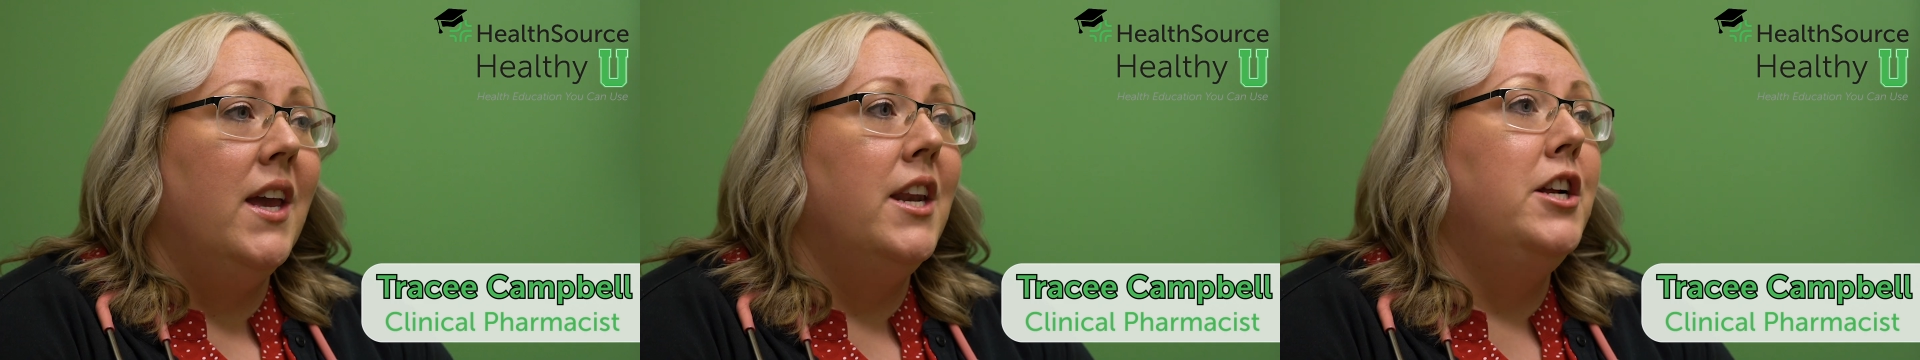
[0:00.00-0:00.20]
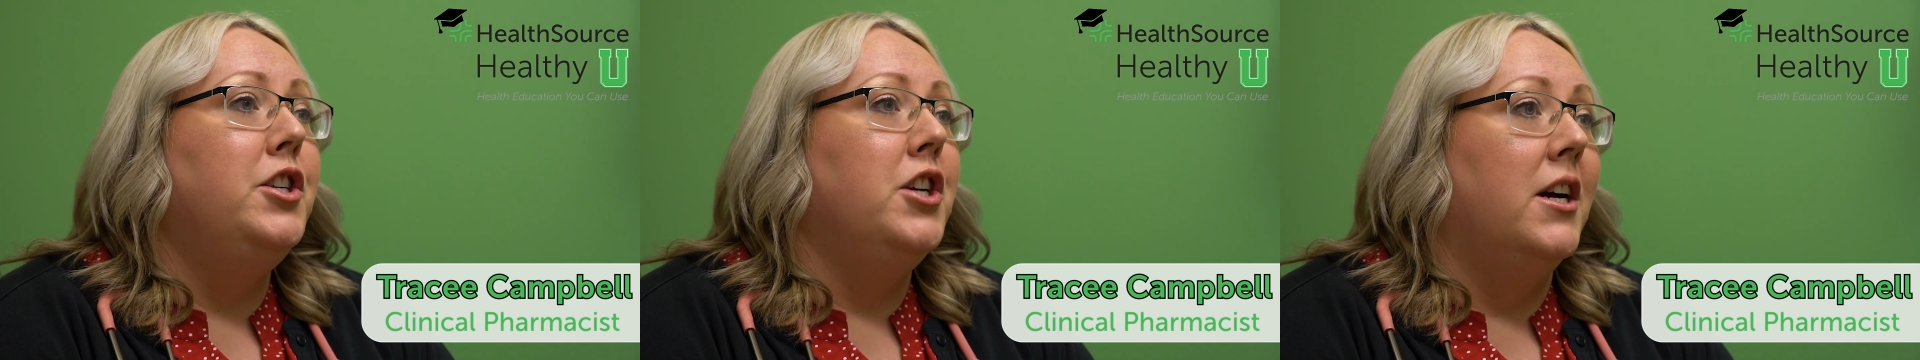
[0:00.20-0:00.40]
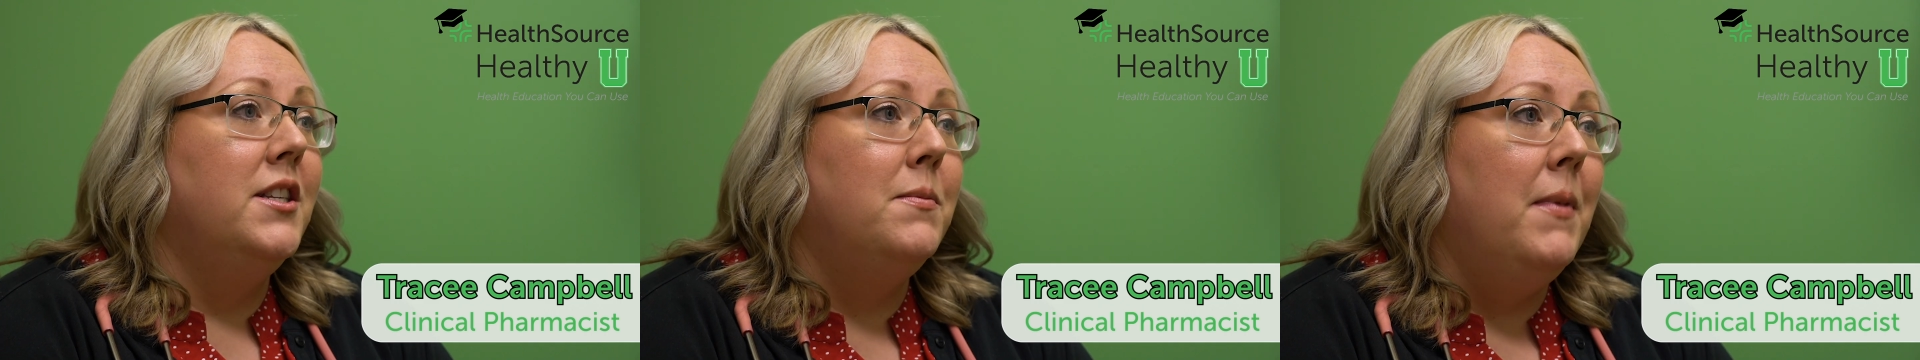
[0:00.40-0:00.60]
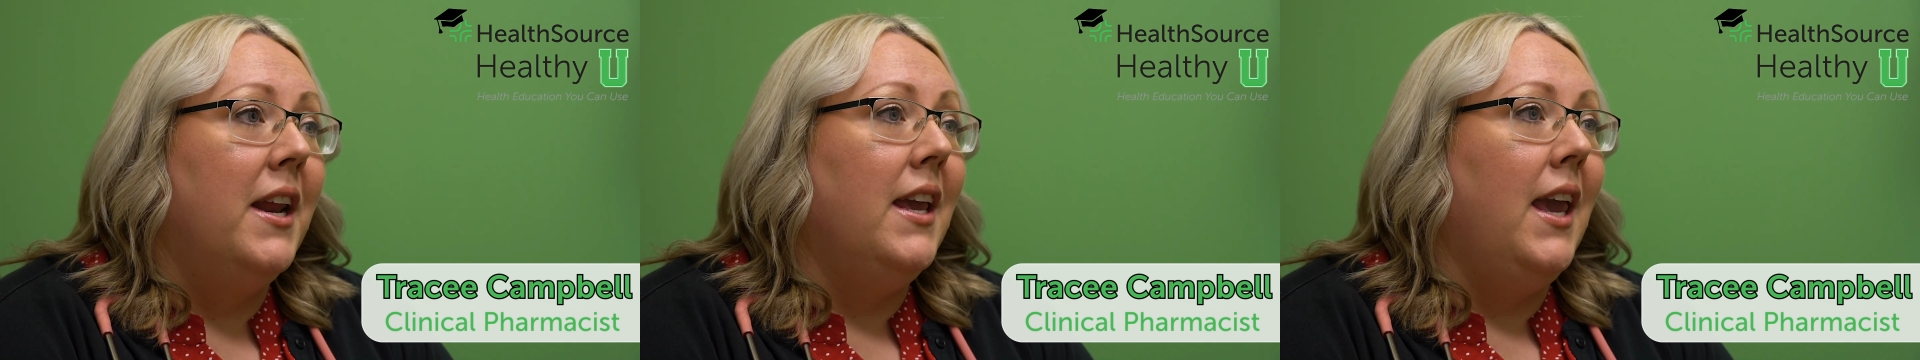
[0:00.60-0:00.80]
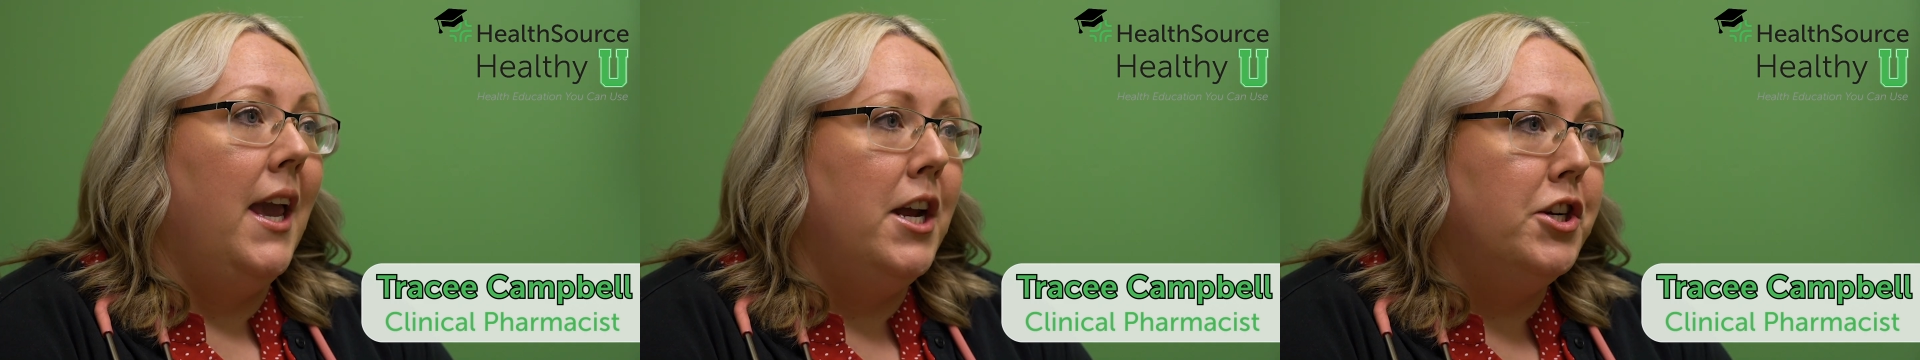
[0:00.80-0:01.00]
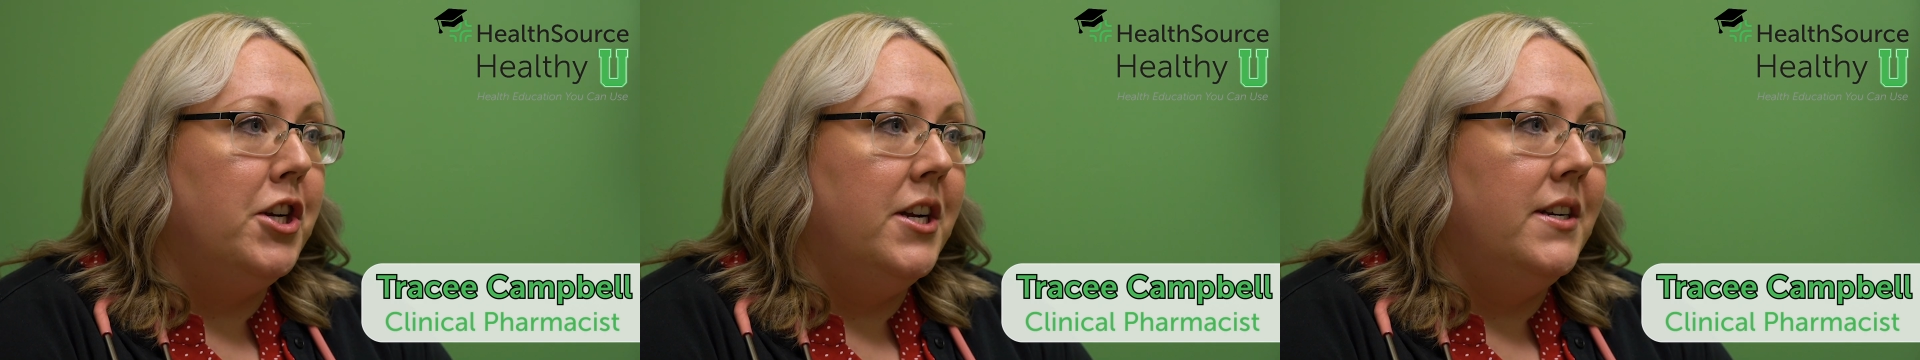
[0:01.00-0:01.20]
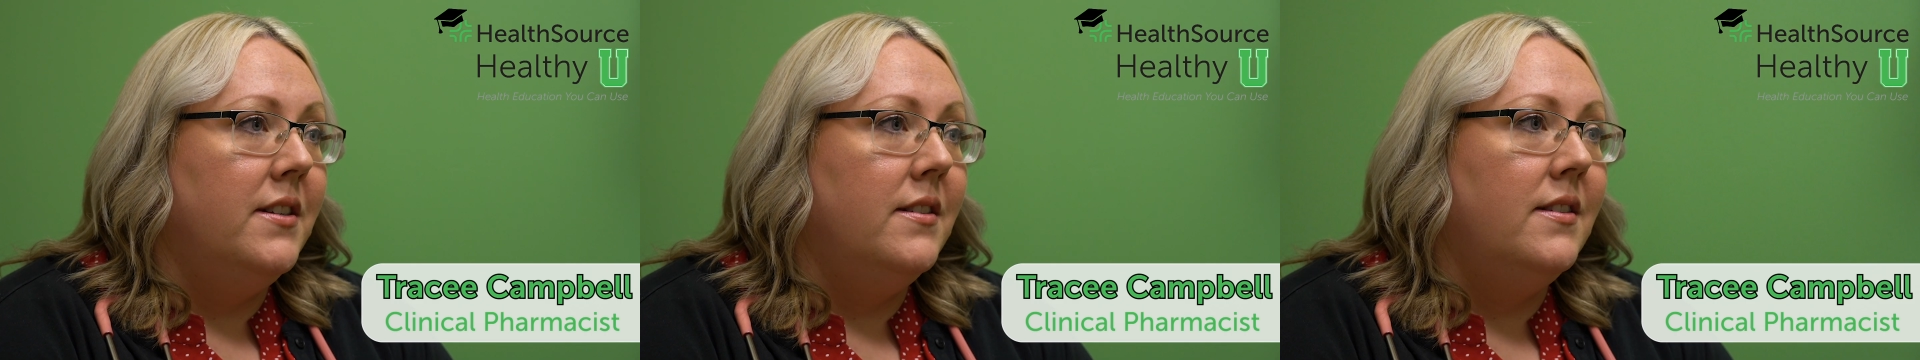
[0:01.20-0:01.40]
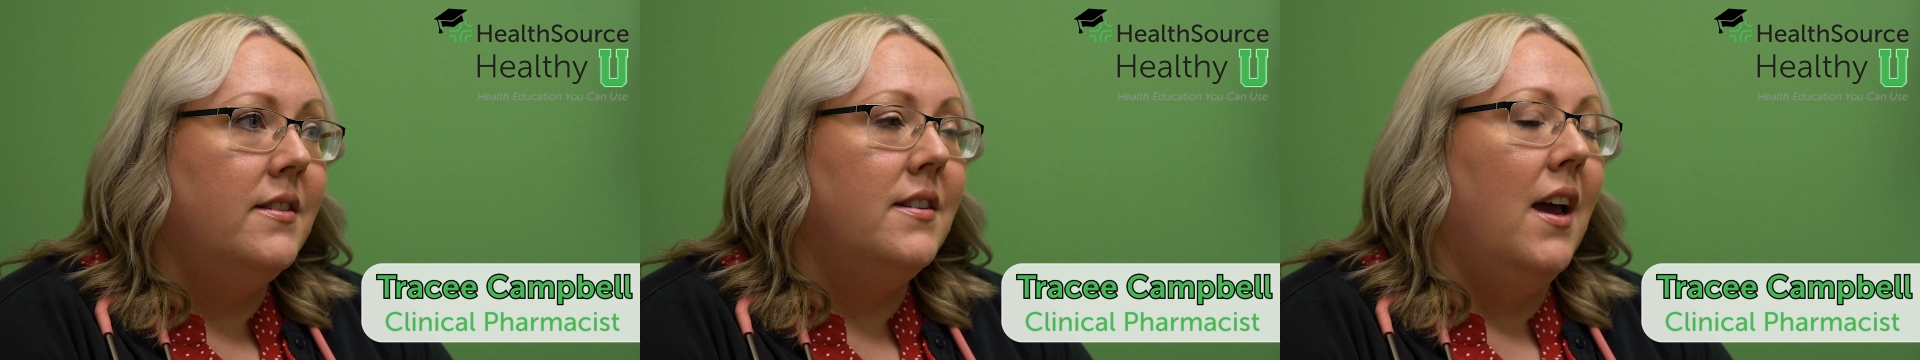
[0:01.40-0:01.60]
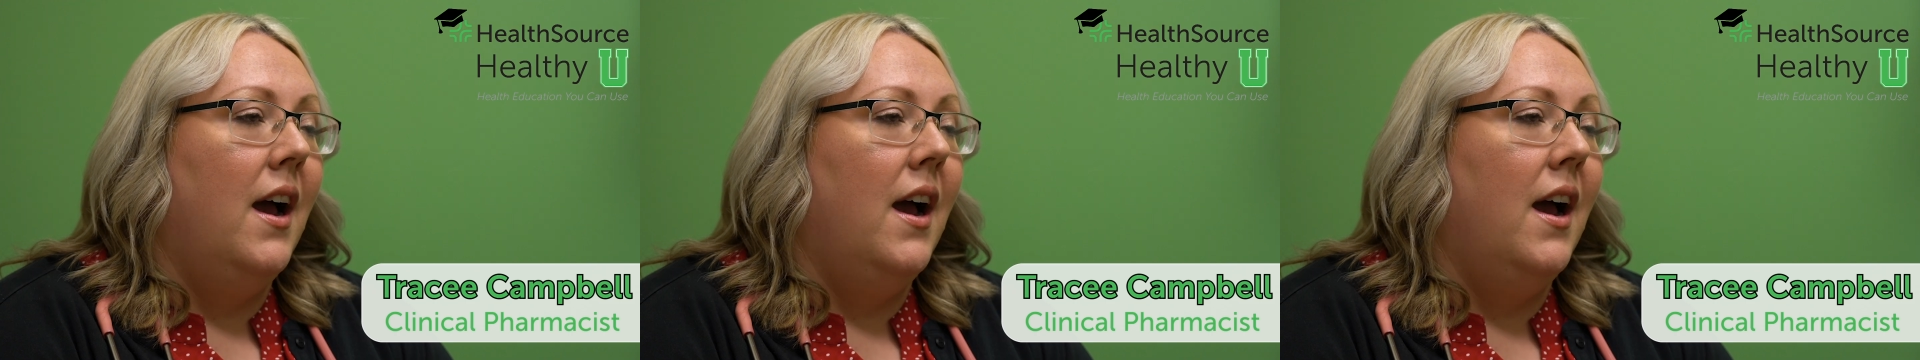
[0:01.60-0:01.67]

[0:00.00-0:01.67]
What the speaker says: can adjust medications